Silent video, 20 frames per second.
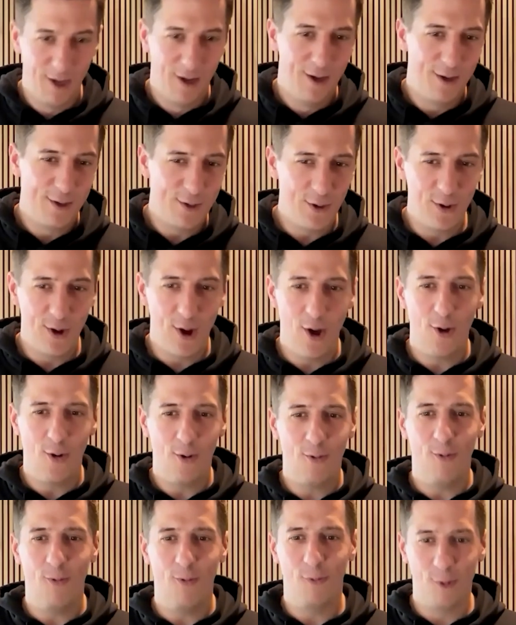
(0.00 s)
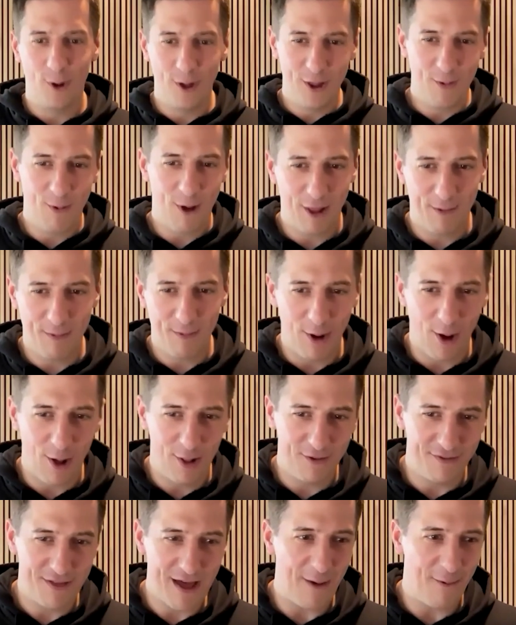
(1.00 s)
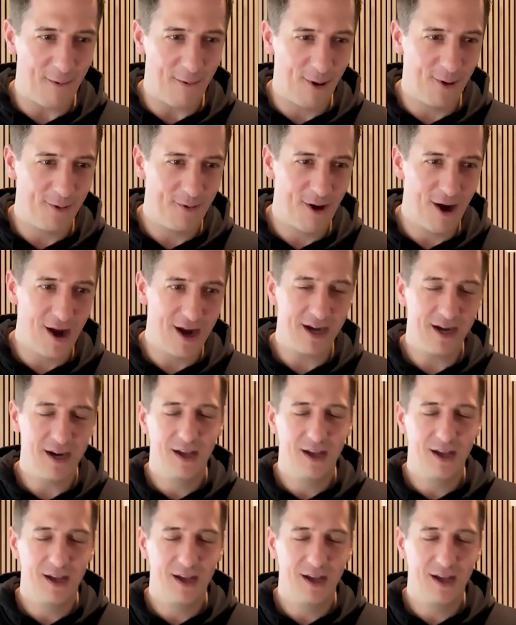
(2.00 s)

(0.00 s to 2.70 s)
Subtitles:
You know really well about all of that world, right?